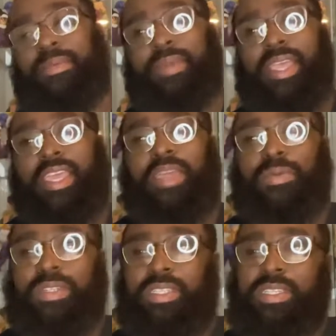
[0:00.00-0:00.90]
man, he
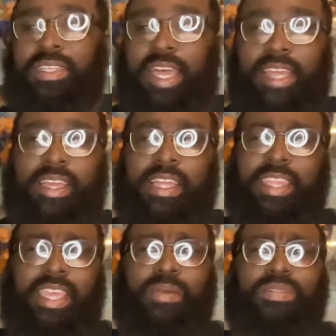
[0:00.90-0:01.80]
was like, I
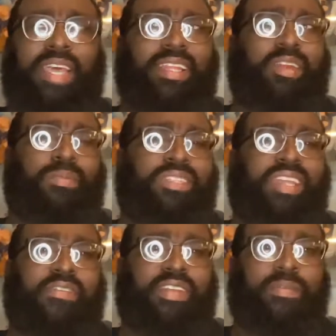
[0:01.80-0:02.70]
think he was like number
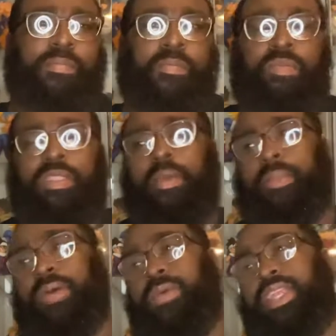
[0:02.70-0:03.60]
7.
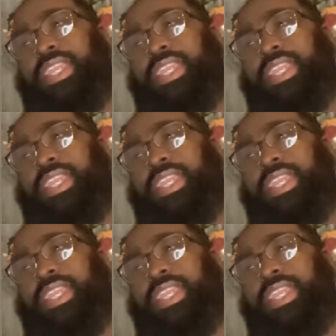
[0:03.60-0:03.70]
But what he